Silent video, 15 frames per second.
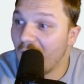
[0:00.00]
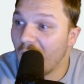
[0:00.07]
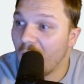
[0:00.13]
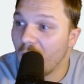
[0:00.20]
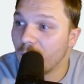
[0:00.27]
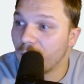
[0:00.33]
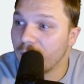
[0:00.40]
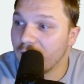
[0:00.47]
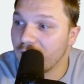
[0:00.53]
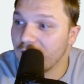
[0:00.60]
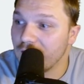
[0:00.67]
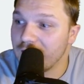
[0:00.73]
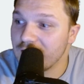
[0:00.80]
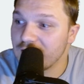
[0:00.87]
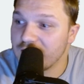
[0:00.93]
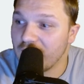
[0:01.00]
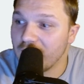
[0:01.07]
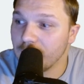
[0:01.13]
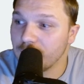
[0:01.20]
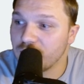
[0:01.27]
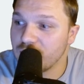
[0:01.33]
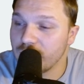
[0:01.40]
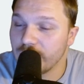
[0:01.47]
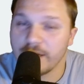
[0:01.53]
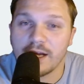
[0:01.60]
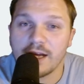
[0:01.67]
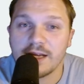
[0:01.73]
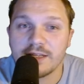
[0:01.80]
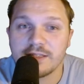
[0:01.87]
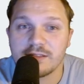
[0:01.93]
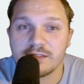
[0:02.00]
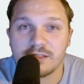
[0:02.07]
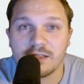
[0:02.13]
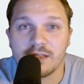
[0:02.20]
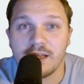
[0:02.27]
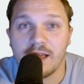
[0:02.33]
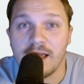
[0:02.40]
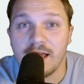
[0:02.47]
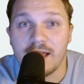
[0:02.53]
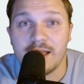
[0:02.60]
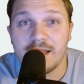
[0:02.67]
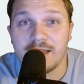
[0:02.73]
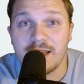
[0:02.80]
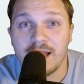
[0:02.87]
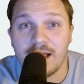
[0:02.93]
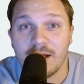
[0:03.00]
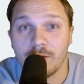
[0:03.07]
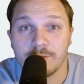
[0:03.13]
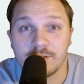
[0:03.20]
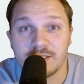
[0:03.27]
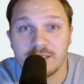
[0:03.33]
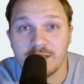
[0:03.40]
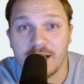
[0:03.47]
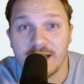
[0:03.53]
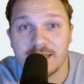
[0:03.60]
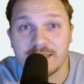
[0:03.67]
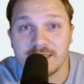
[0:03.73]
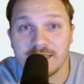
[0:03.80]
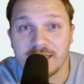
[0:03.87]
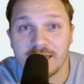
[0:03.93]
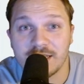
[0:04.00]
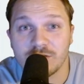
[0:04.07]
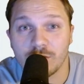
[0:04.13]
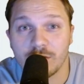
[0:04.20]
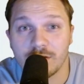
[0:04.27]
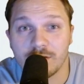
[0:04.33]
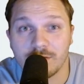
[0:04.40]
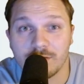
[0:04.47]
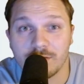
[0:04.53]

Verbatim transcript: hope this helps you guys, and I hope to see you guys in the next one.